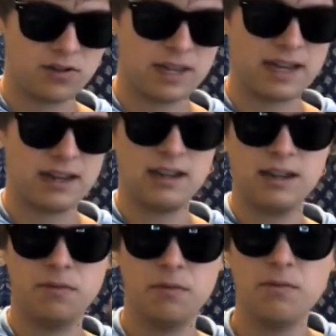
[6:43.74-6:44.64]
that it
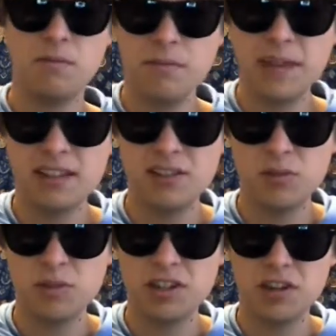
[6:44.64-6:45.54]
makes your
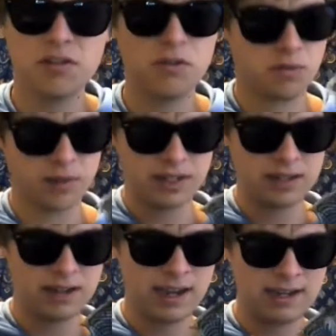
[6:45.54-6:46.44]
material really
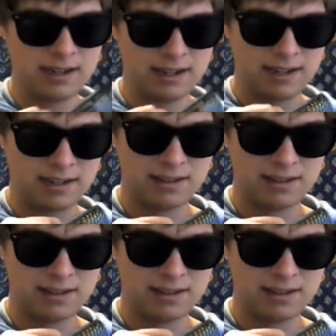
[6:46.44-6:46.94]
tight against